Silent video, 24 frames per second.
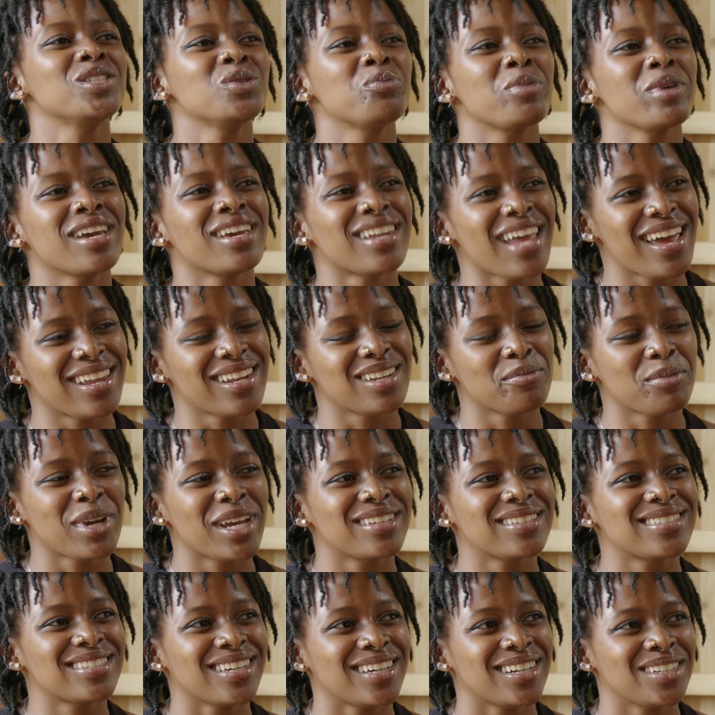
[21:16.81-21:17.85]
to be an
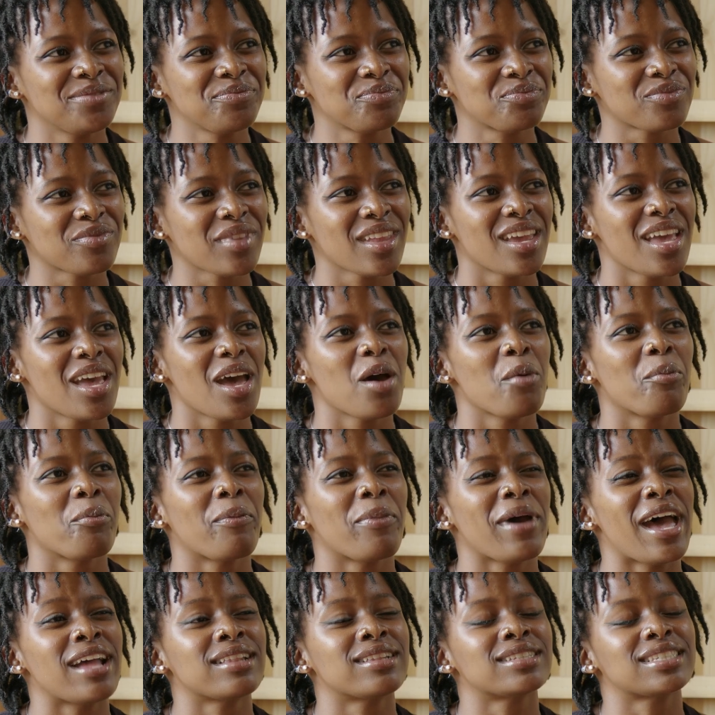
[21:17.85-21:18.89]
animator,
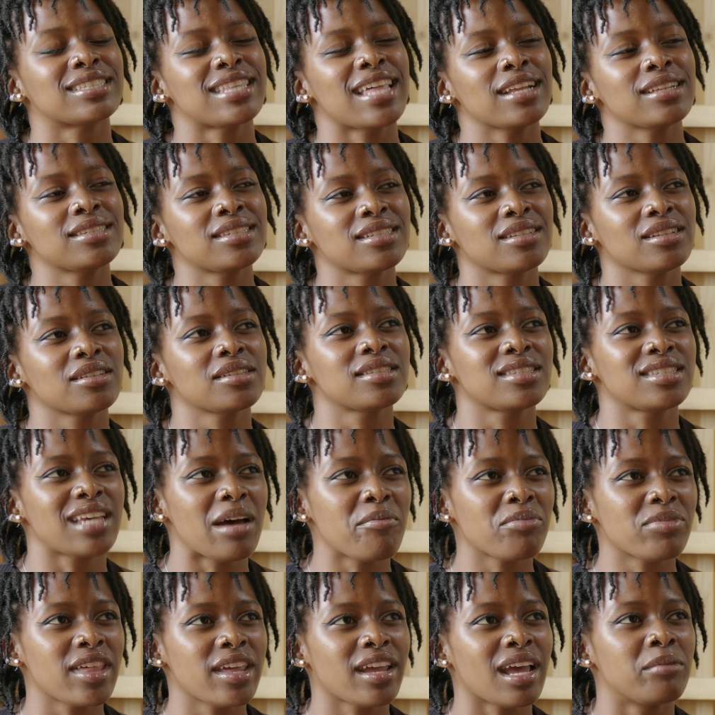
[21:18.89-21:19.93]
but that's still
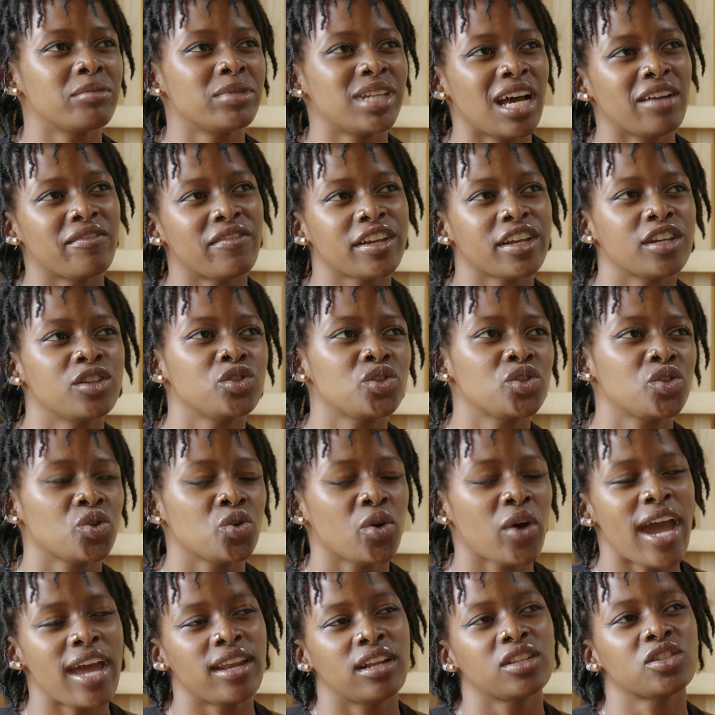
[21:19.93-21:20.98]
something I'm delving
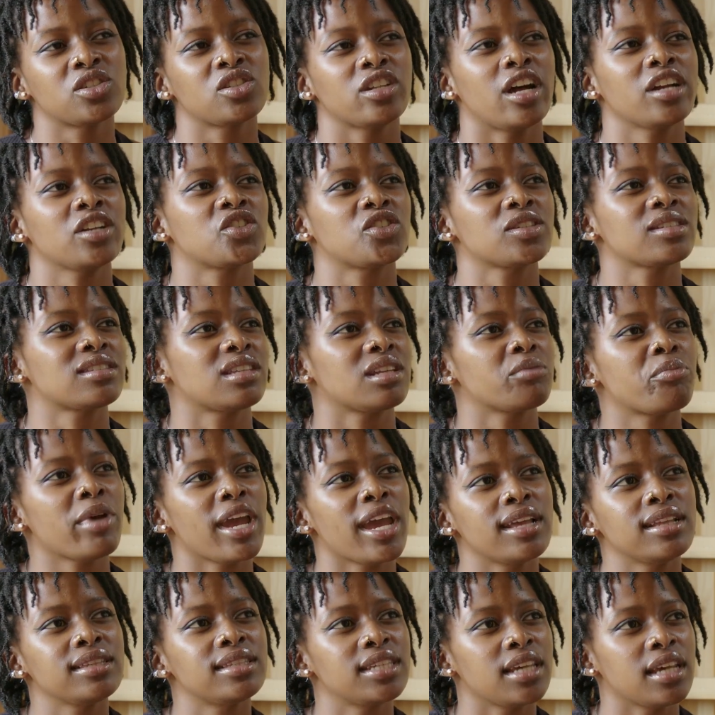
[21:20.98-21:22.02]
into, and it's not just the
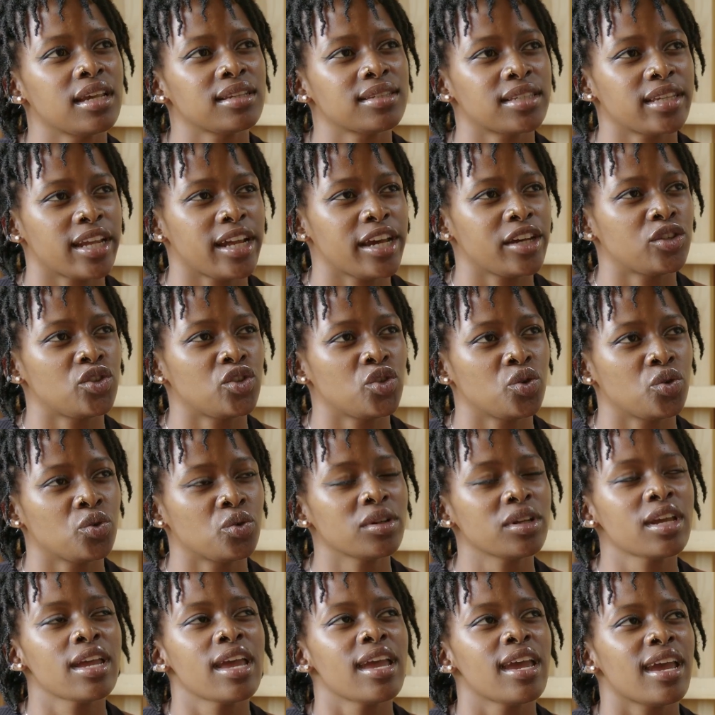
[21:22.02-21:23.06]
paintings that I do.
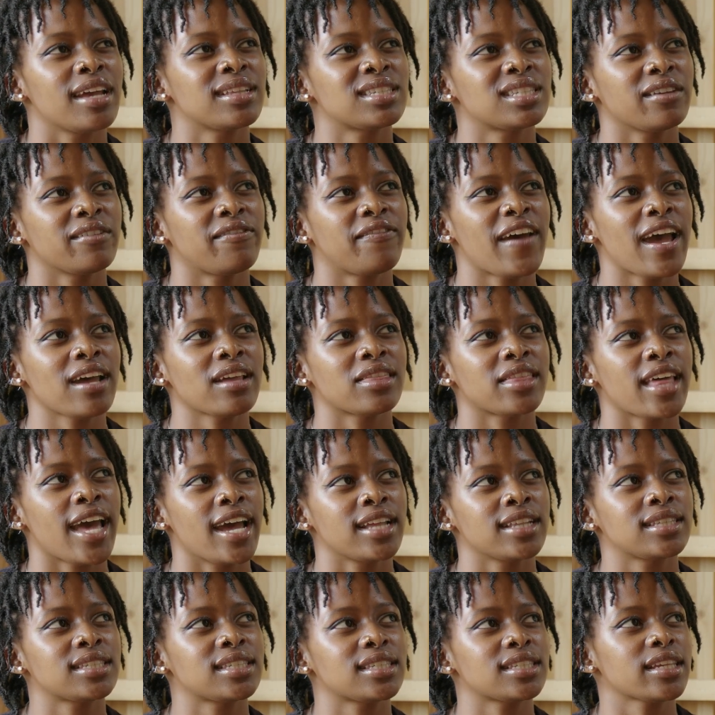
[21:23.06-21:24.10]
It's the fact
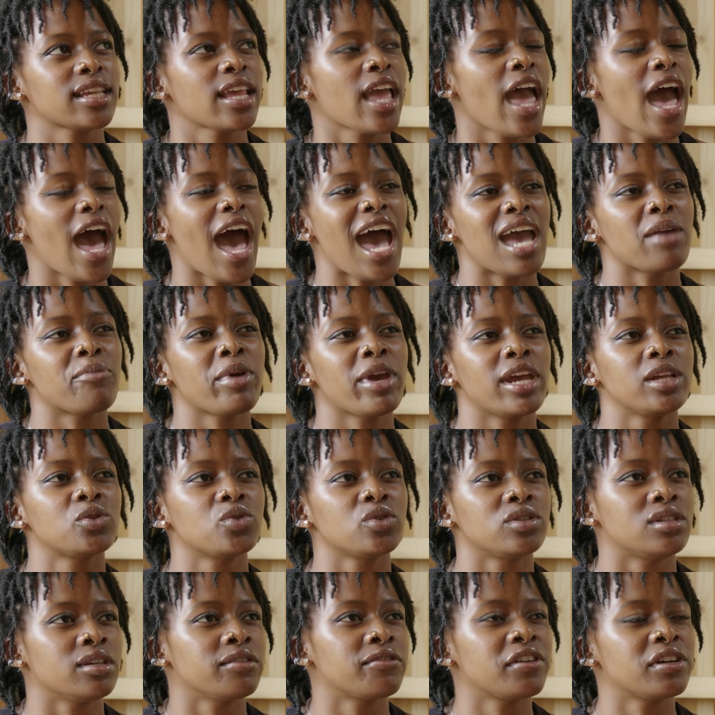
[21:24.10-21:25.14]
that I paint
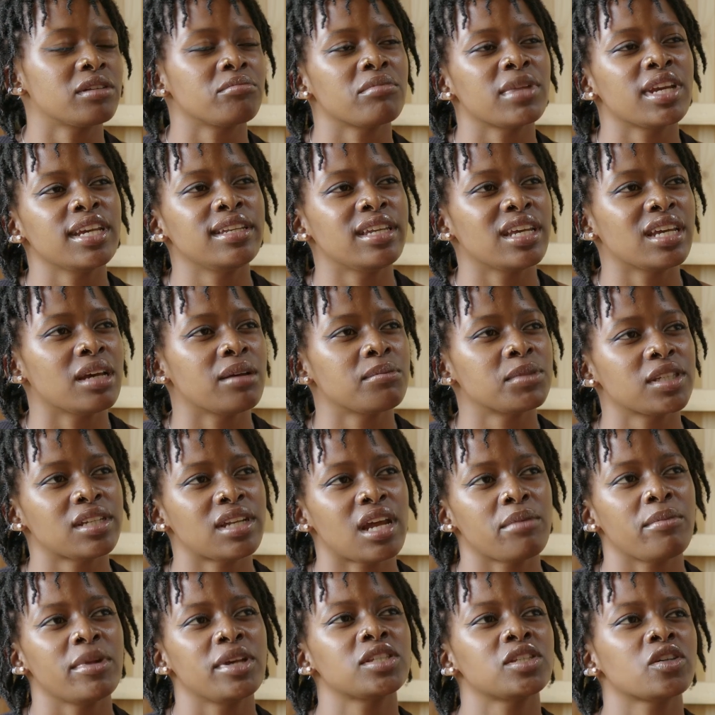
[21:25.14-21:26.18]
with different mediums and
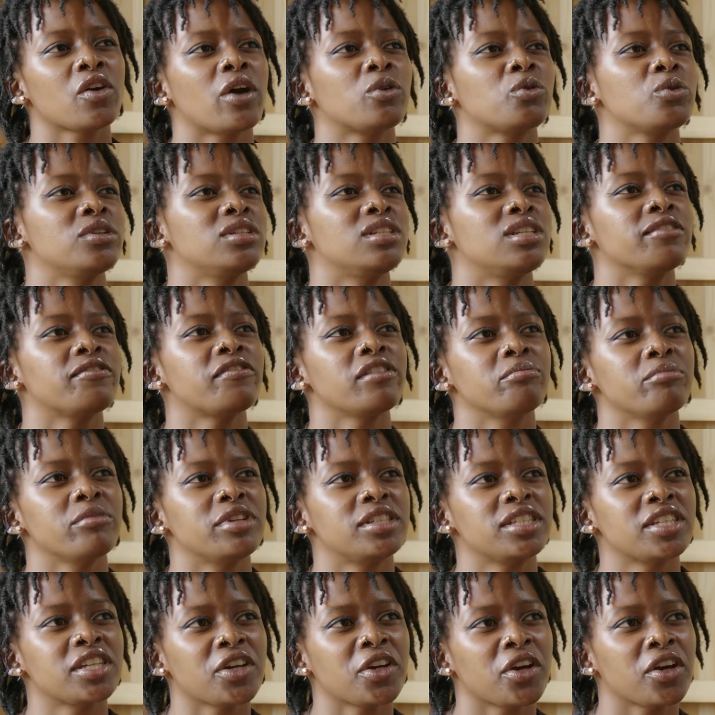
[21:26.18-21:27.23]
I mess around with different
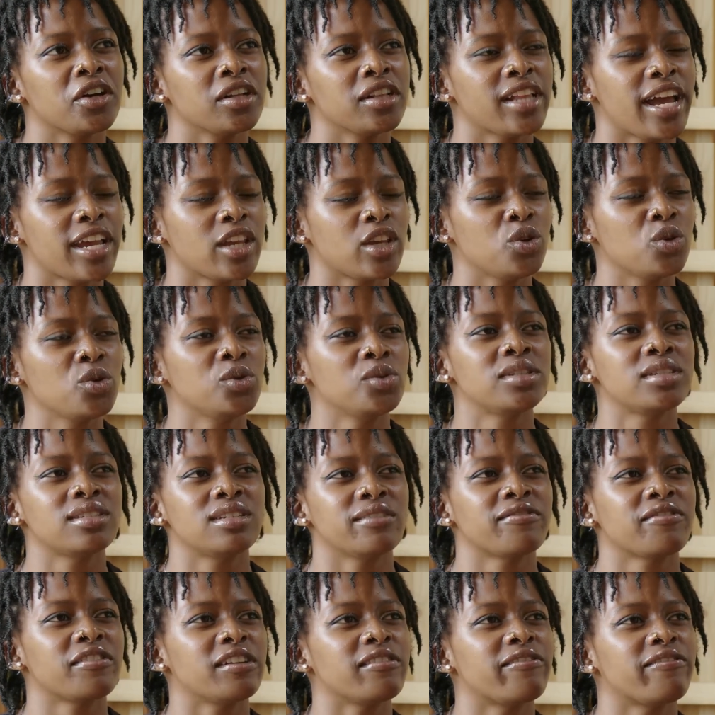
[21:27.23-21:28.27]
material. I use
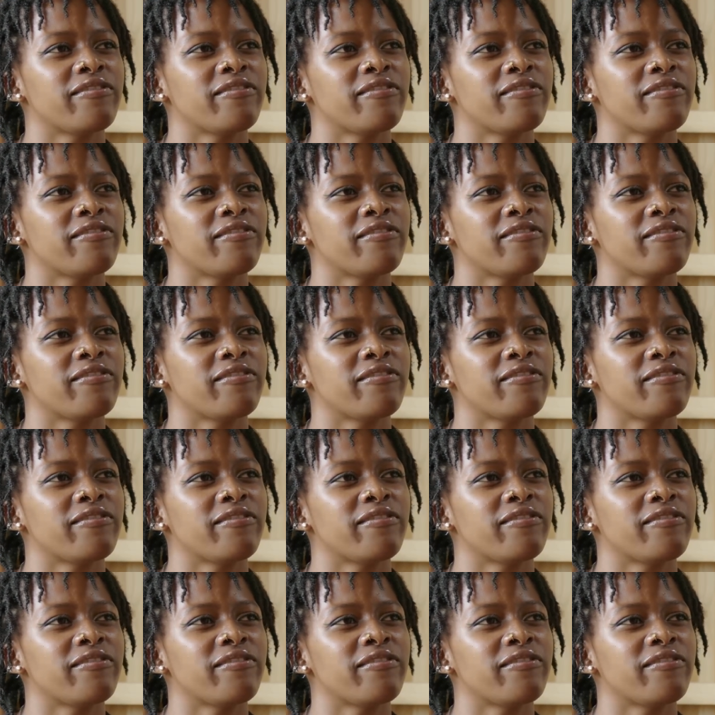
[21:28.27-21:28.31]
different